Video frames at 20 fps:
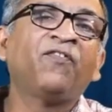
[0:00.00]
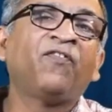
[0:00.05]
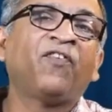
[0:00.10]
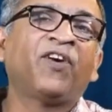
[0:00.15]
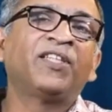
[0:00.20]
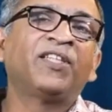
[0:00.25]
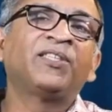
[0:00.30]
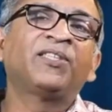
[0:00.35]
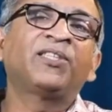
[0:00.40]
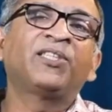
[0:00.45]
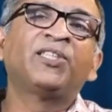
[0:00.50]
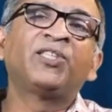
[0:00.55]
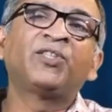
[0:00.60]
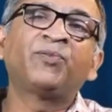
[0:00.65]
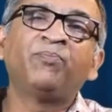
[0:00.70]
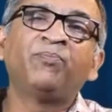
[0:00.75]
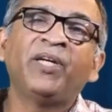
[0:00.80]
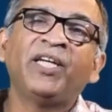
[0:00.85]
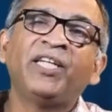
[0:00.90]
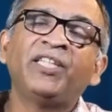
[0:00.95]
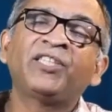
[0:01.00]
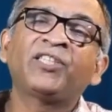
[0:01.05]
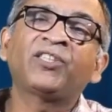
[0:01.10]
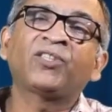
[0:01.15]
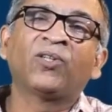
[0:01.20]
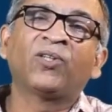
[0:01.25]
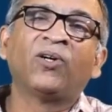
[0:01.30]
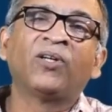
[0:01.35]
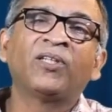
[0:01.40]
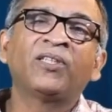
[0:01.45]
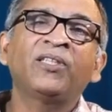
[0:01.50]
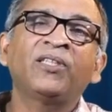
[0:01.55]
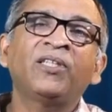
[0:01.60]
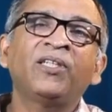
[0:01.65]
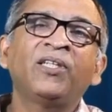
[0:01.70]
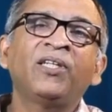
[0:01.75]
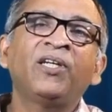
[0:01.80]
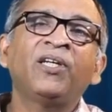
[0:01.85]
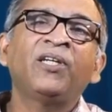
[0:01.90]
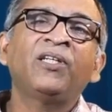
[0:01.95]
funds is based on
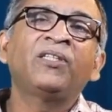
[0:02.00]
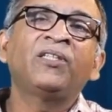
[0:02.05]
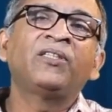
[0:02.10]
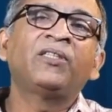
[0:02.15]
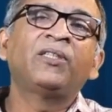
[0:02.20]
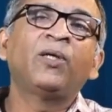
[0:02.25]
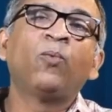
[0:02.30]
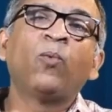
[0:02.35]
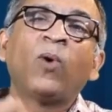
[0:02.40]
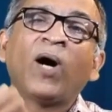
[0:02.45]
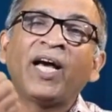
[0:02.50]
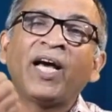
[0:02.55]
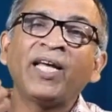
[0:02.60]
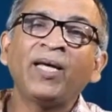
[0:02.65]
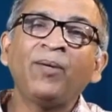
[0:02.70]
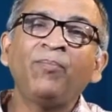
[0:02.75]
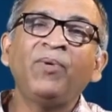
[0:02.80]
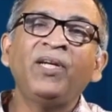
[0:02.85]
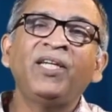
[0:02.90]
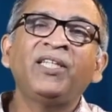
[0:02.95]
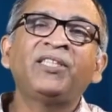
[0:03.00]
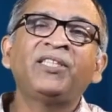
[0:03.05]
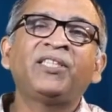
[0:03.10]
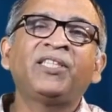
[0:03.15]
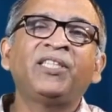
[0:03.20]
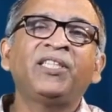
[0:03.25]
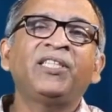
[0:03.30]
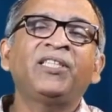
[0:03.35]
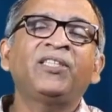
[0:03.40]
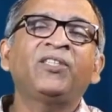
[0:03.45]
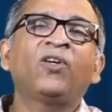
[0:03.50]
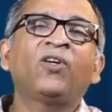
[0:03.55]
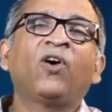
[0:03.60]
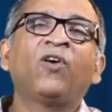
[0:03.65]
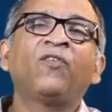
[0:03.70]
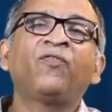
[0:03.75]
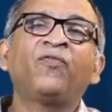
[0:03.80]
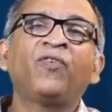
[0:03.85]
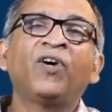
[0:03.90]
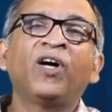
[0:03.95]
the viability
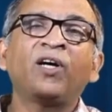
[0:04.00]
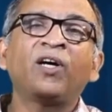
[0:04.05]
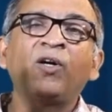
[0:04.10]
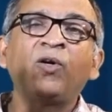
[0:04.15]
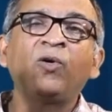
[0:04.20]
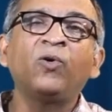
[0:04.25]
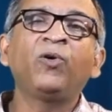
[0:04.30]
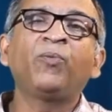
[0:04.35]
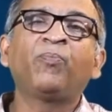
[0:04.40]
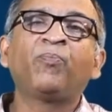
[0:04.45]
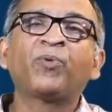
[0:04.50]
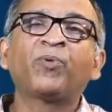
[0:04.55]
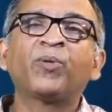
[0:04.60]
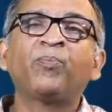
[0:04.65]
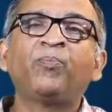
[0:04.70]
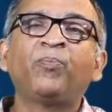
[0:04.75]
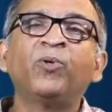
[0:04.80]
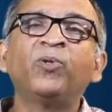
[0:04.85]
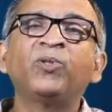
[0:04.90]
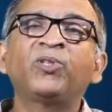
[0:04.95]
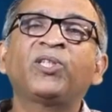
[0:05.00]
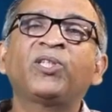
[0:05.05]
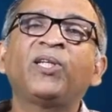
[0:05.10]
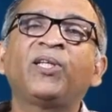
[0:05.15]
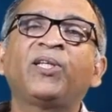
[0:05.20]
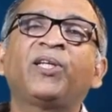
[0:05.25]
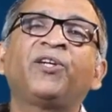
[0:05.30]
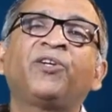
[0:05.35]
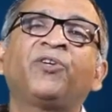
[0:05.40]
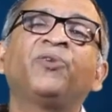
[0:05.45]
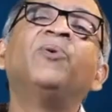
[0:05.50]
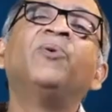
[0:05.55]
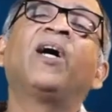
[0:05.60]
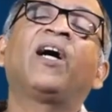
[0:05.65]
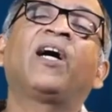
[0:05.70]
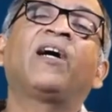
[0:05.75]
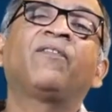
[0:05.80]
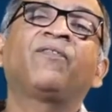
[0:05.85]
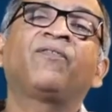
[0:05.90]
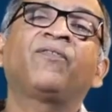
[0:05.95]
of a good proposal that you
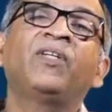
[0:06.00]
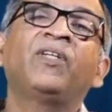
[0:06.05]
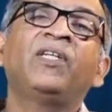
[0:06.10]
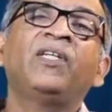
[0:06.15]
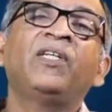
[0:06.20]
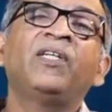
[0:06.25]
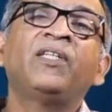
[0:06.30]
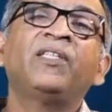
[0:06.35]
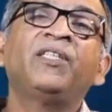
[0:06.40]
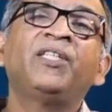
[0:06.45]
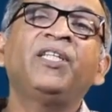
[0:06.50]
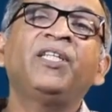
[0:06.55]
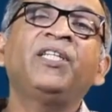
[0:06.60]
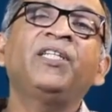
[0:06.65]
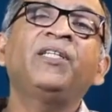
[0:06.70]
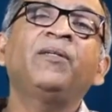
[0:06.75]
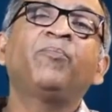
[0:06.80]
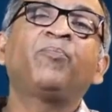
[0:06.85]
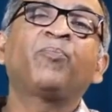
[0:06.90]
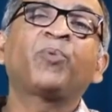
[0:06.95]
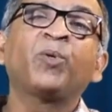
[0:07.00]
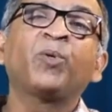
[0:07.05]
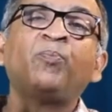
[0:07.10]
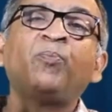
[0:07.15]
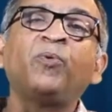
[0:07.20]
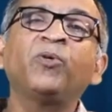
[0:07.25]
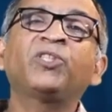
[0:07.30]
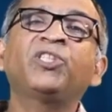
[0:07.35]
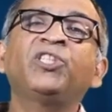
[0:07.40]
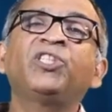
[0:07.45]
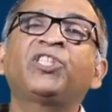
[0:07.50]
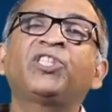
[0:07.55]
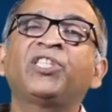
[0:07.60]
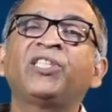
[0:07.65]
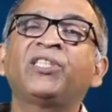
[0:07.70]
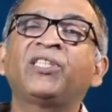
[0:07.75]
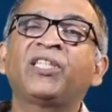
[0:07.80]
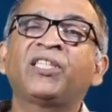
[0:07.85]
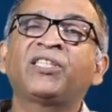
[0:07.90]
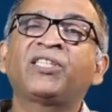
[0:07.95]
have, the
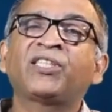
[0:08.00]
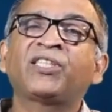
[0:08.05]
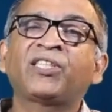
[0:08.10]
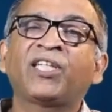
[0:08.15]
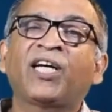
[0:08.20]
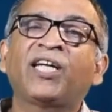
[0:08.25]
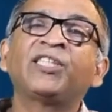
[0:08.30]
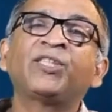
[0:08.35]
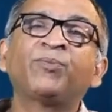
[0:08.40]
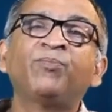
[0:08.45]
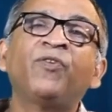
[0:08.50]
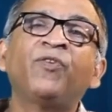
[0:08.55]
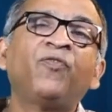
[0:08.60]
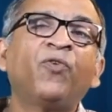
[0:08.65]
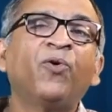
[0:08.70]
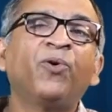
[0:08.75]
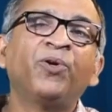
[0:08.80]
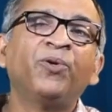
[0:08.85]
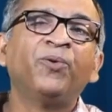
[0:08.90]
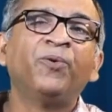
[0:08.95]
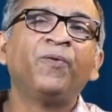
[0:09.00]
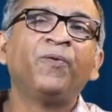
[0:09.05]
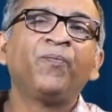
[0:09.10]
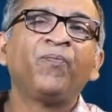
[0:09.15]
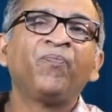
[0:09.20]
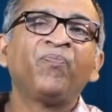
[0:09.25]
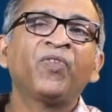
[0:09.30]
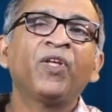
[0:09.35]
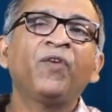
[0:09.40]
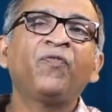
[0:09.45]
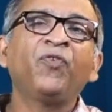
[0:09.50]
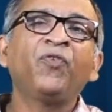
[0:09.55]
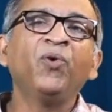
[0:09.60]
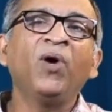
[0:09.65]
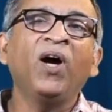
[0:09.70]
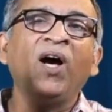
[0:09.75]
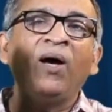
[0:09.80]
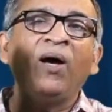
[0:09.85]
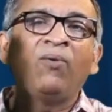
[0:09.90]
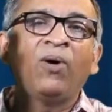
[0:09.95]
proposition that stands before you. If you
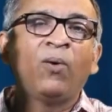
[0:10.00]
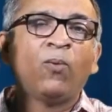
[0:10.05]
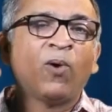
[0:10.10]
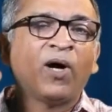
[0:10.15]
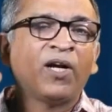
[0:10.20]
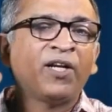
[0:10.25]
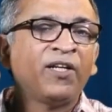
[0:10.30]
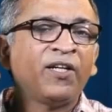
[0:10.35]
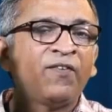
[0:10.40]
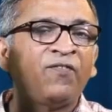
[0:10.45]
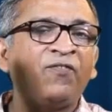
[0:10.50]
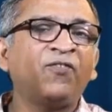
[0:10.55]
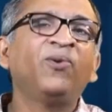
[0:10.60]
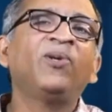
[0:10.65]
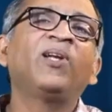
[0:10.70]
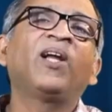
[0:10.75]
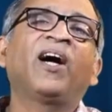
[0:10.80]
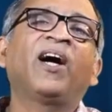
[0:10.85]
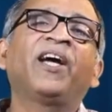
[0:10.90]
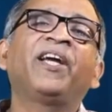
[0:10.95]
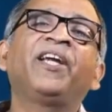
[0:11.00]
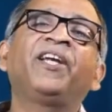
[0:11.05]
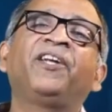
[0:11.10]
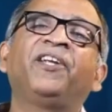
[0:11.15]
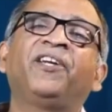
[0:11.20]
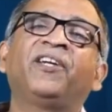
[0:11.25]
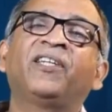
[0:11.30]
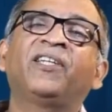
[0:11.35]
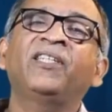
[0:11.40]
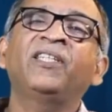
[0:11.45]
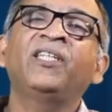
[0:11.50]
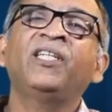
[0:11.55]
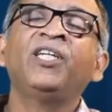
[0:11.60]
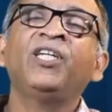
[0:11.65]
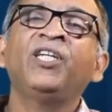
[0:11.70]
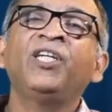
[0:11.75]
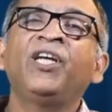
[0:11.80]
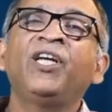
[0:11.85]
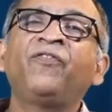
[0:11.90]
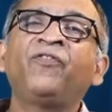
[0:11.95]
have a wonderful idea,
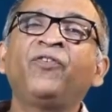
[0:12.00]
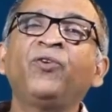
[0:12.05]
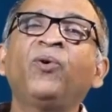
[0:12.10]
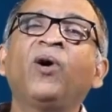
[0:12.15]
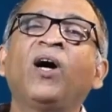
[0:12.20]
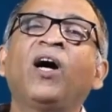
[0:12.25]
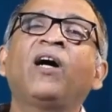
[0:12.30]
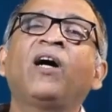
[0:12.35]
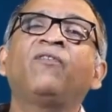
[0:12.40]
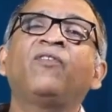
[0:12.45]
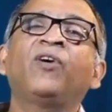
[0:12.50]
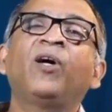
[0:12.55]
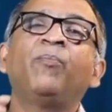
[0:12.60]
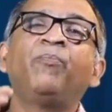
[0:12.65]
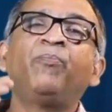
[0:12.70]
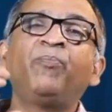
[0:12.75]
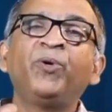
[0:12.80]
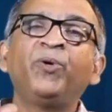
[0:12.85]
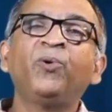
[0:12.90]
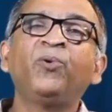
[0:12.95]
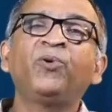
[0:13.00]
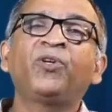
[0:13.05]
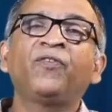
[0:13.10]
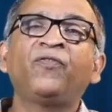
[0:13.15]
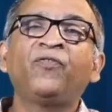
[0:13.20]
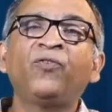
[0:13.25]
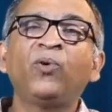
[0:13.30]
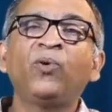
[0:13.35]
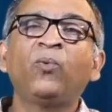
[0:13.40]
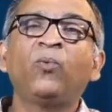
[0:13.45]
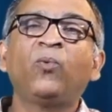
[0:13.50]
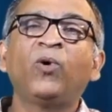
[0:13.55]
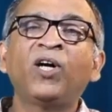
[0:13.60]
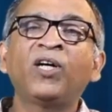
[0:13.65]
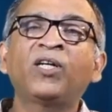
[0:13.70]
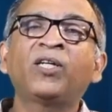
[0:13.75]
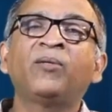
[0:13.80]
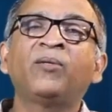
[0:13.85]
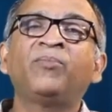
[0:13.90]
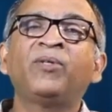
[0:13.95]
if you have a beautiful
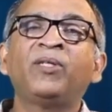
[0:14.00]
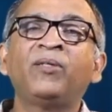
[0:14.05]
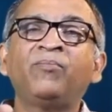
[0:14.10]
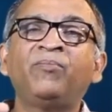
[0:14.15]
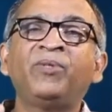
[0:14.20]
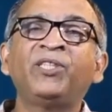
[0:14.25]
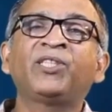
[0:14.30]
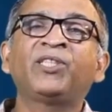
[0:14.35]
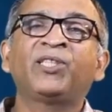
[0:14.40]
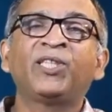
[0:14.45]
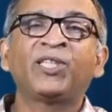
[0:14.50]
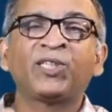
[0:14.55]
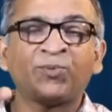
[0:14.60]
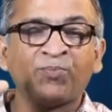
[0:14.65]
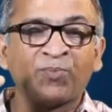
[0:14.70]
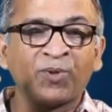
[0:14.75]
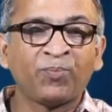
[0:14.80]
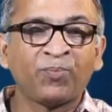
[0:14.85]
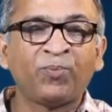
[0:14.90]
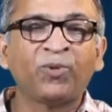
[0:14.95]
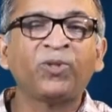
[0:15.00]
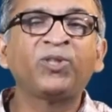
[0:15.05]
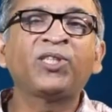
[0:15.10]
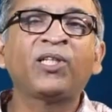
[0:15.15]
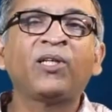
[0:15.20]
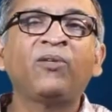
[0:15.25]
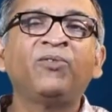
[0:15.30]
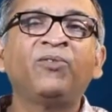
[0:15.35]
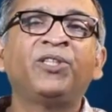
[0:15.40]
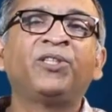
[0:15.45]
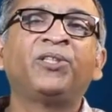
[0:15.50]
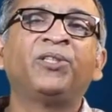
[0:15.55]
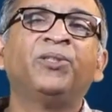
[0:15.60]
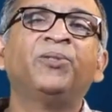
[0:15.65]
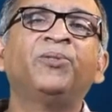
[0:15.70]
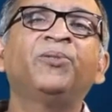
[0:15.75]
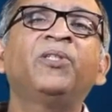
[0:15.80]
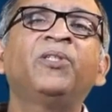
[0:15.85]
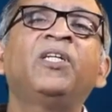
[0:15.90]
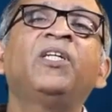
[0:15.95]
workable business proposal with
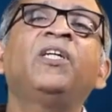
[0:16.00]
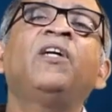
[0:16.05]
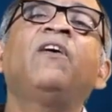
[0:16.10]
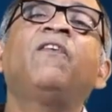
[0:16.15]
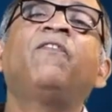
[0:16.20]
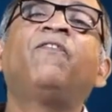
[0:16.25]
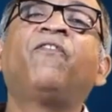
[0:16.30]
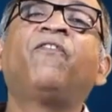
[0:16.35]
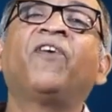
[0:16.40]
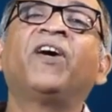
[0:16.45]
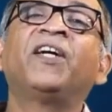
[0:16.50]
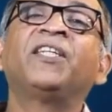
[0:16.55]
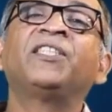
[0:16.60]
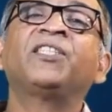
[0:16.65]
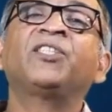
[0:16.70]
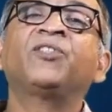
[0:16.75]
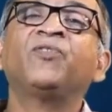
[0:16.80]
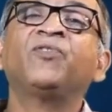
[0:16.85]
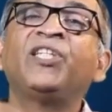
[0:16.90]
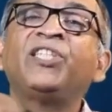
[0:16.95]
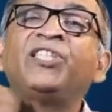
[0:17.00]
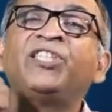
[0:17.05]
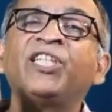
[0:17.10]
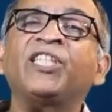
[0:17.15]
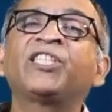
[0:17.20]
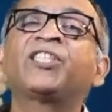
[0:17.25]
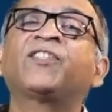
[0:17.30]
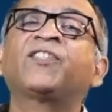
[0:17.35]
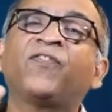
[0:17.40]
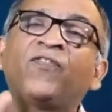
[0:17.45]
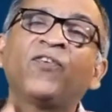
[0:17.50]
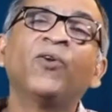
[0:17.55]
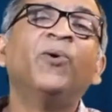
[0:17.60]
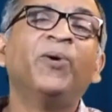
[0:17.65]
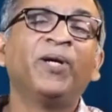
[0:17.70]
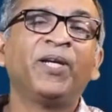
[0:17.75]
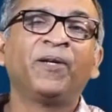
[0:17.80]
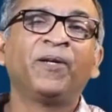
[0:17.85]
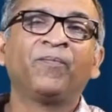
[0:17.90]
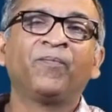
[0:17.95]
you, funds will just
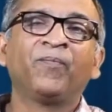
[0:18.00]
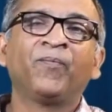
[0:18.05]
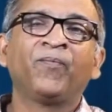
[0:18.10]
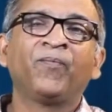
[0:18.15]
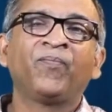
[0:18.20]
flow in.